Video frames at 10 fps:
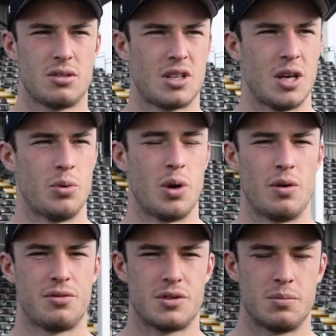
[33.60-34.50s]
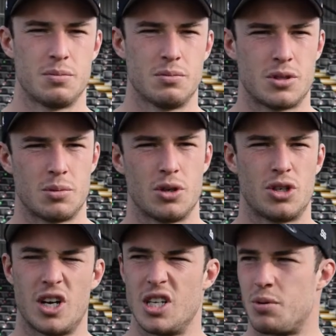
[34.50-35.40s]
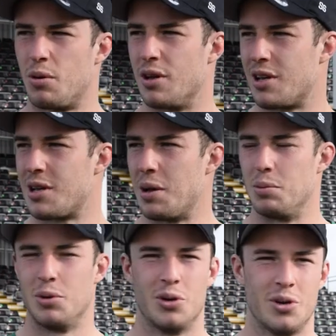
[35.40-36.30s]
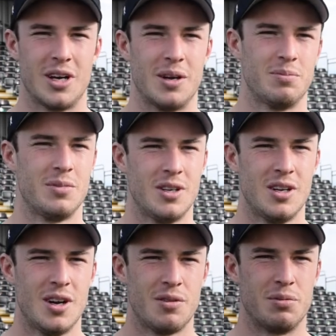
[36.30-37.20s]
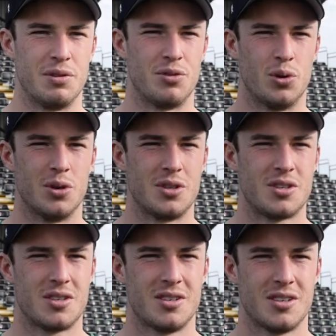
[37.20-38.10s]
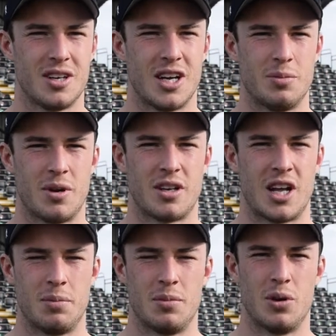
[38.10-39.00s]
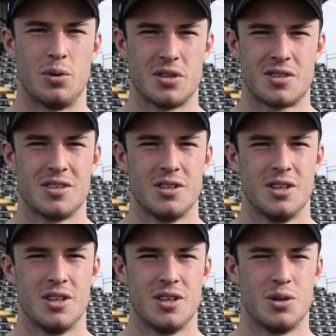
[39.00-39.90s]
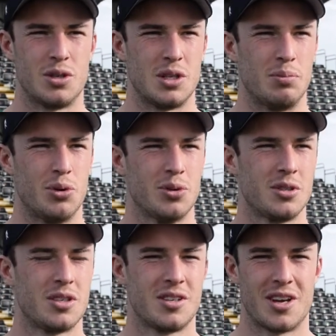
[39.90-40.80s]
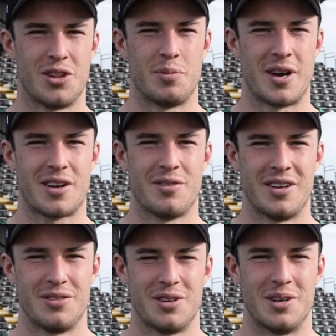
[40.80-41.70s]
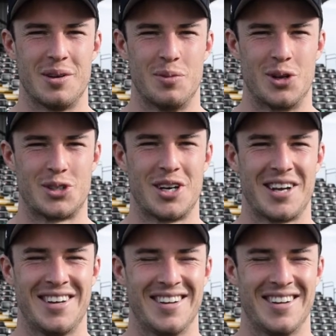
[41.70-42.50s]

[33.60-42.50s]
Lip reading: came away with some good tries. Probably a couple more from the forwards that helped them out once, which is important, going the back of end of a maul try.